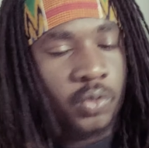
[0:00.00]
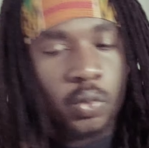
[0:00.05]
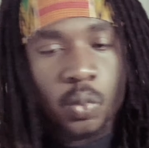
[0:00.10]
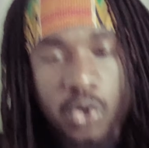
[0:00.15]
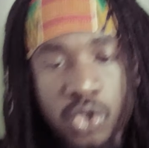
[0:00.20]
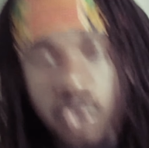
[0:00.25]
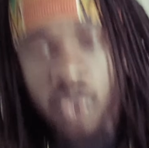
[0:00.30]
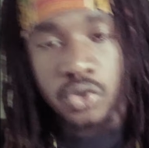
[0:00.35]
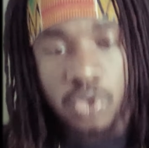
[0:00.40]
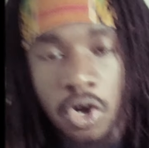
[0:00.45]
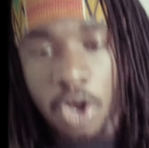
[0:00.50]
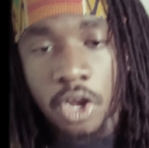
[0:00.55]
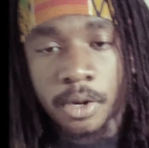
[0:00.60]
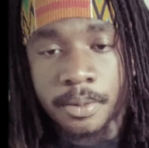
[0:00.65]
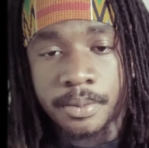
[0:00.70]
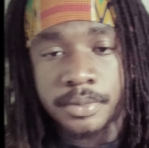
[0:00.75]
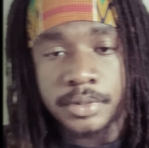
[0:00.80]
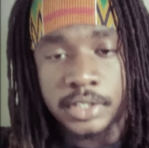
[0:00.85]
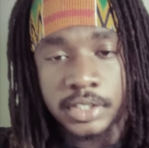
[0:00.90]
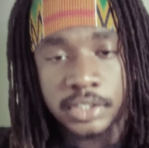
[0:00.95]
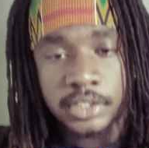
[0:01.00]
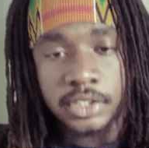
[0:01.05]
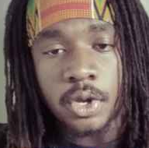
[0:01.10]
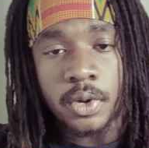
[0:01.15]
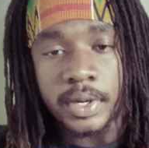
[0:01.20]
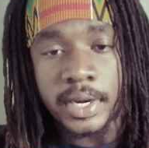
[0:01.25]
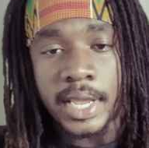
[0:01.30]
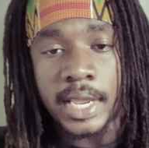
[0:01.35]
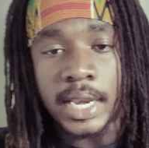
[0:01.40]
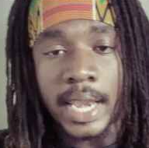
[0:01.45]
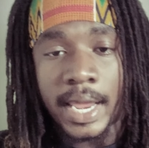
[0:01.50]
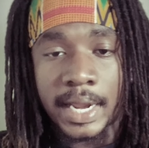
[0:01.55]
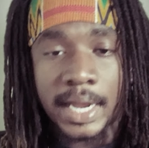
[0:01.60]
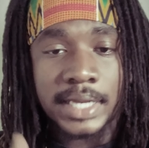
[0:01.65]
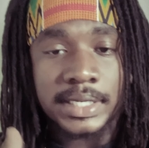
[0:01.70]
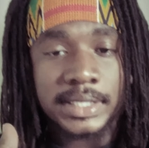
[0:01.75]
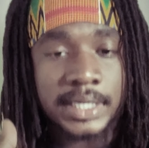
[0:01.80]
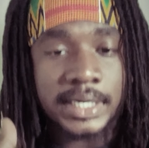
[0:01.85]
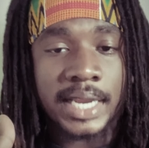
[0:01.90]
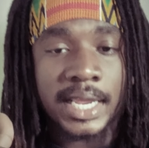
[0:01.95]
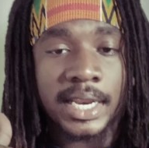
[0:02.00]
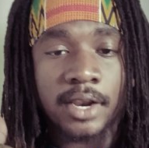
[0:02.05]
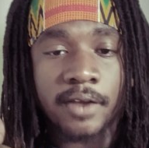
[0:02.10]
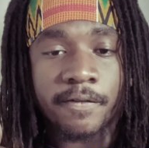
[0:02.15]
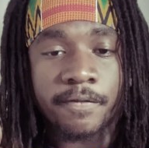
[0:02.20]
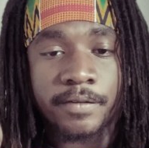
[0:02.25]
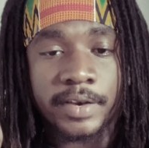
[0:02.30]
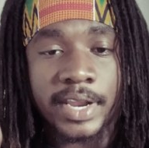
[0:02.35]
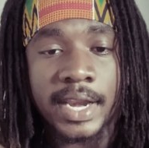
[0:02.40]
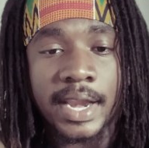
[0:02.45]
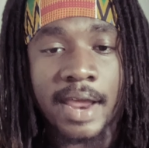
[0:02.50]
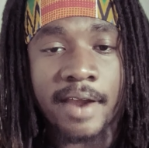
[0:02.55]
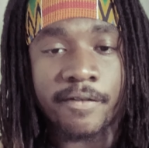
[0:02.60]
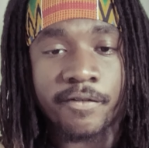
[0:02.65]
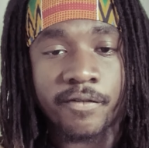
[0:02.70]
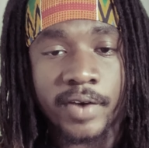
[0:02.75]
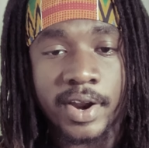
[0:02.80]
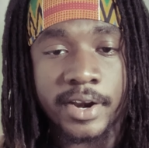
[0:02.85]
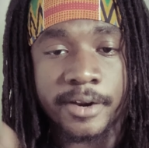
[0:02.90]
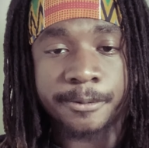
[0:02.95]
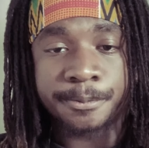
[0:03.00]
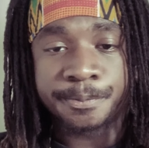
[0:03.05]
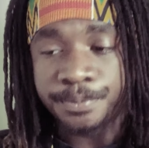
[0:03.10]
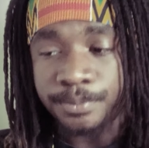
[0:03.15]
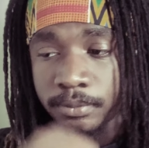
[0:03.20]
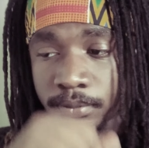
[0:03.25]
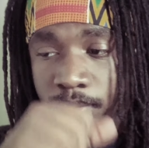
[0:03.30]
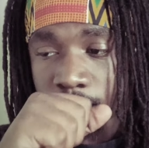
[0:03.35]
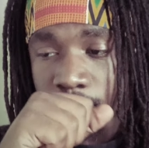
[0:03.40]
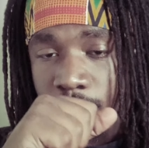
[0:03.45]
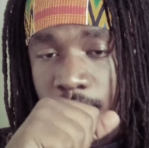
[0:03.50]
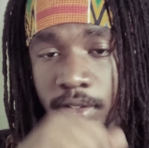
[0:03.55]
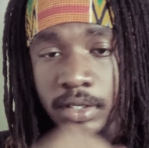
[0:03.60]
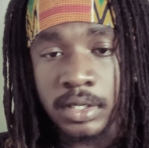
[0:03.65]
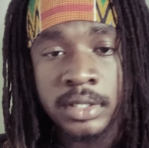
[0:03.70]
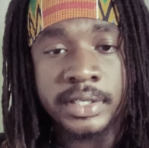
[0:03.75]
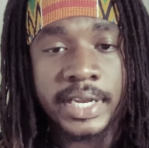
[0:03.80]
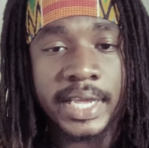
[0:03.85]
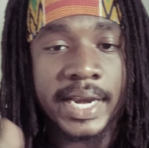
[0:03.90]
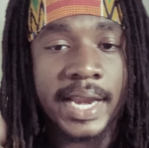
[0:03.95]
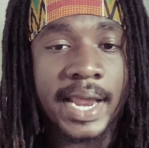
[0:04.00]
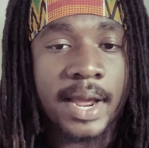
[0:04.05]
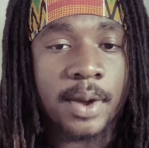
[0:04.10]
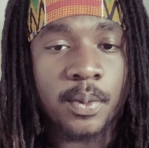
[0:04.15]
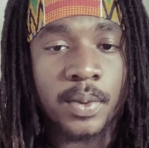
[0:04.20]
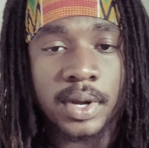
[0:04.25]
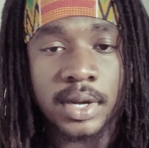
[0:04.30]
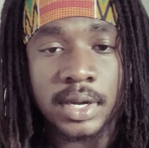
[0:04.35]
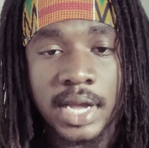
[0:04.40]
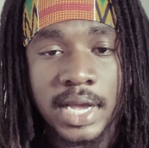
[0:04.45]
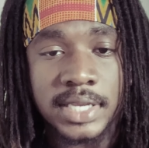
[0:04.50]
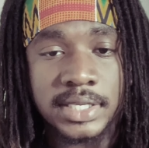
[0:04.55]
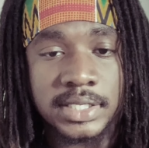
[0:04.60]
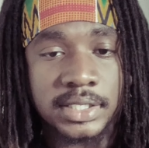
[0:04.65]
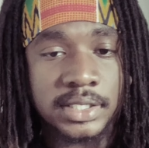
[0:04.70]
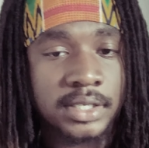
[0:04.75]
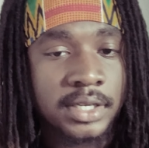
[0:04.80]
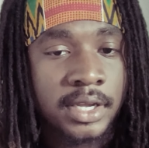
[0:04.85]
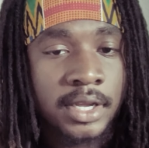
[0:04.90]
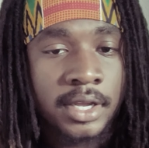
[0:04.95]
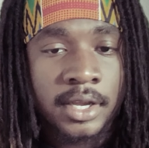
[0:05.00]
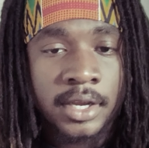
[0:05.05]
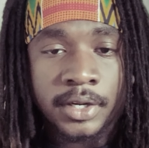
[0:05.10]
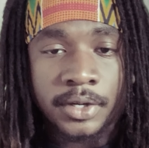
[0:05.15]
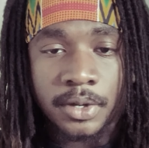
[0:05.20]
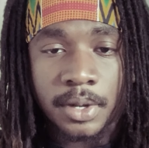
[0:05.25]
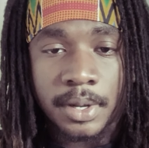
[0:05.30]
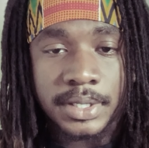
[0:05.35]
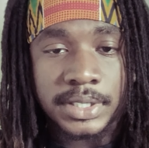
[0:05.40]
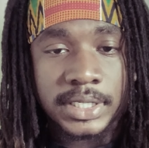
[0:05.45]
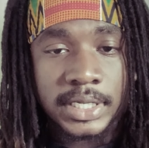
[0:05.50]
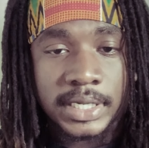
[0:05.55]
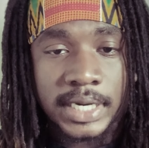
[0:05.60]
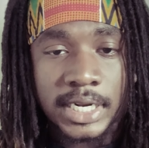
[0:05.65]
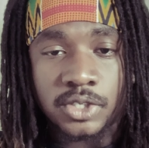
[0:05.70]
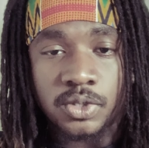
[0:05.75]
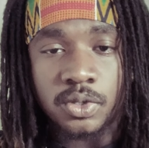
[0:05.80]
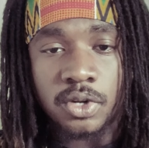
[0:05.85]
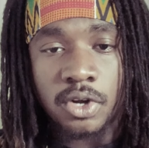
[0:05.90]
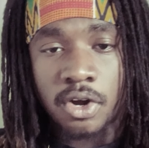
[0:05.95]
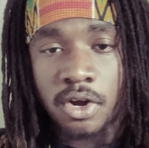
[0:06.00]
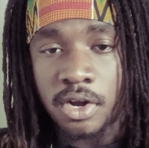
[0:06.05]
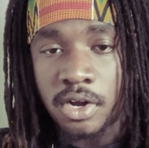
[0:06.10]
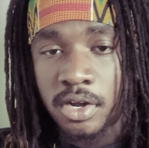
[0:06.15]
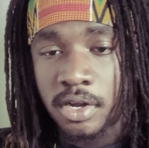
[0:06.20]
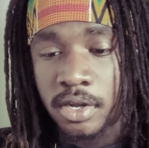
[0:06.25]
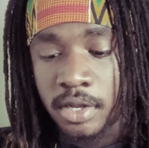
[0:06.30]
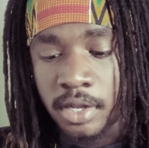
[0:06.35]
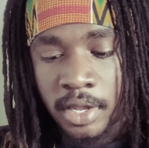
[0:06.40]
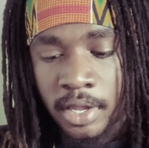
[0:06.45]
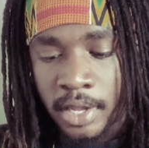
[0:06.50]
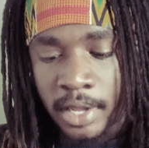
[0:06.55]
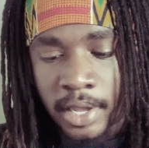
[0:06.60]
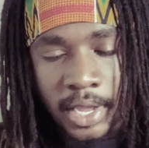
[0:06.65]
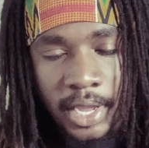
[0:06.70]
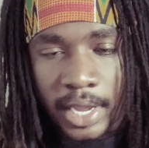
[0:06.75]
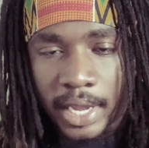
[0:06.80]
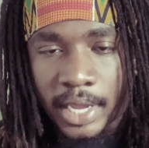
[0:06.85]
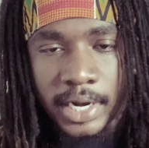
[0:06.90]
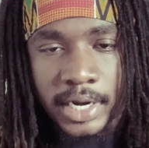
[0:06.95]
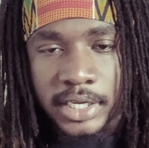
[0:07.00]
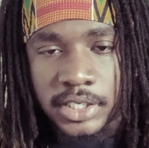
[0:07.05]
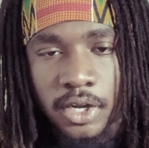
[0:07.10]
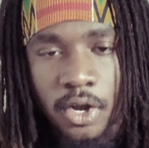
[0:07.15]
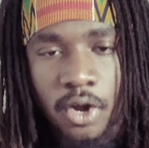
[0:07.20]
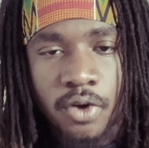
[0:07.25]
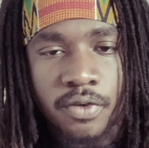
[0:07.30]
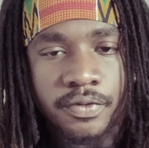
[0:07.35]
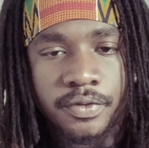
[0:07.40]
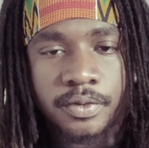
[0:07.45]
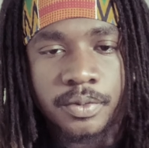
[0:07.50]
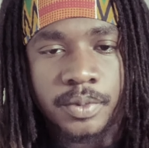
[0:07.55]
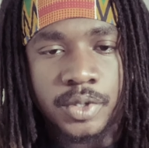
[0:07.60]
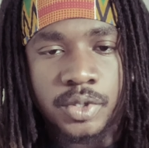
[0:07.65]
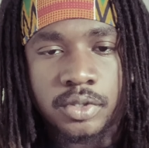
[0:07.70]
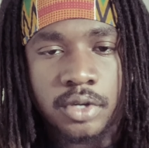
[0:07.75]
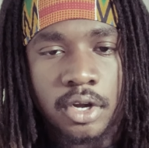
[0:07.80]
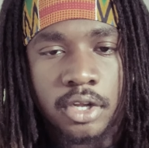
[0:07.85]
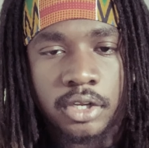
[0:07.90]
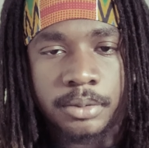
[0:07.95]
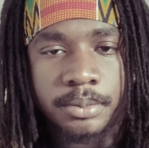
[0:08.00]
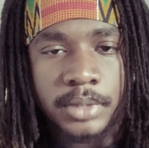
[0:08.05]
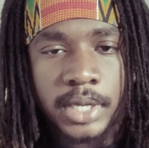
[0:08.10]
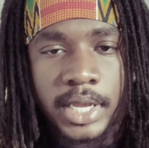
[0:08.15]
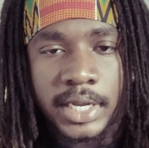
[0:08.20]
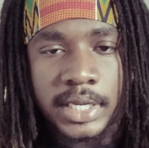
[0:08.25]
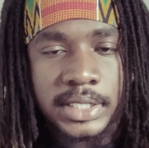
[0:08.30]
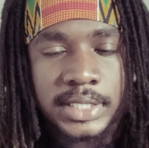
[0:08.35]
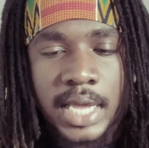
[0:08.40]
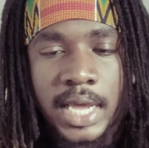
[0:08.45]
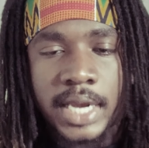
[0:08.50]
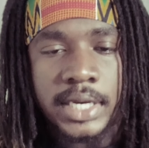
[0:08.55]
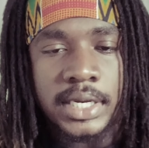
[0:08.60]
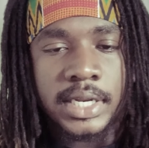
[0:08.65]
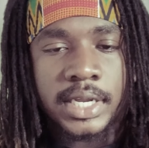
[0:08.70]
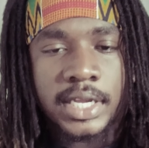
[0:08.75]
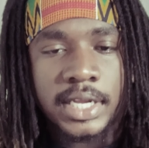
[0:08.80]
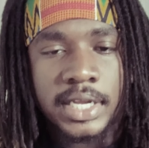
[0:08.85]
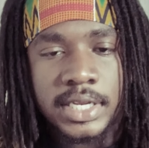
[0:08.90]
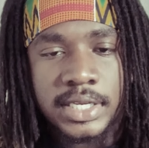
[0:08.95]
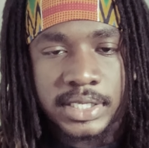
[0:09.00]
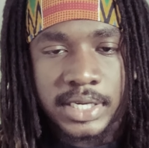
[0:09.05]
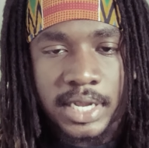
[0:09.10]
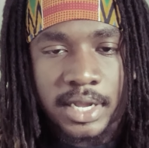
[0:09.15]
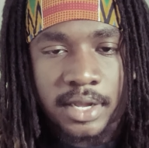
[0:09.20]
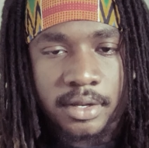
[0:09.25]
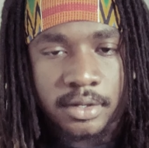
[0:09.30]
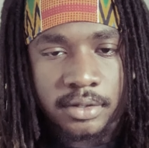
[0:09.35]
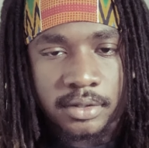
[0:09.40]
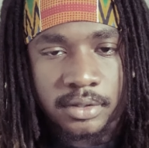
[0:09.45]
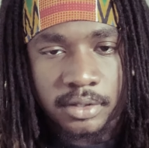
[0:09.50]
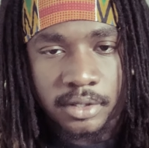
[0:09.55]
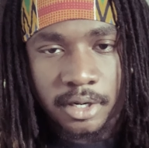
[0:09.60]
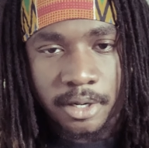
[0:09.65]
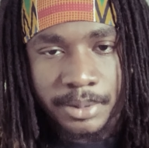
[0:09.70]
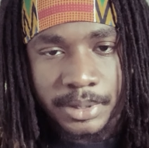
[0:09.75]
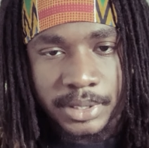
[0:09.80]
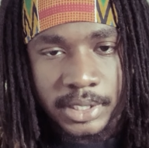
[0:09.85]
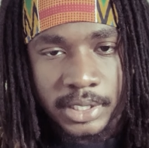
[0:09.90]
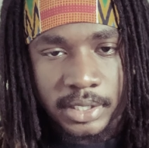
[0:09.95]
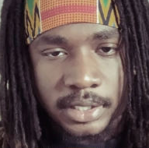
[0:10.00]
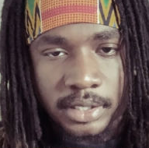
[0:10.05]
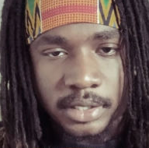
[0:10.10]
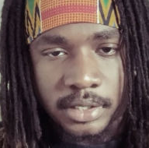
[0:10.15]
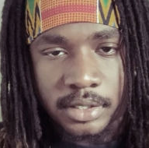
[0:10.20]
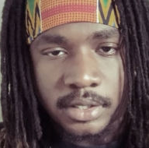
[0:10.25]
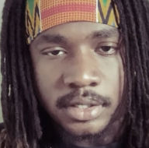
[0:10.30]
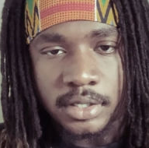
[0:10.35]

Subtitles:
Once you call them, just know they, like I said, they that friend. They that one cousin, you know what I'm saying, that you call, and it's over when you call them. Like, it's out of your hands now, you know what I'm saying?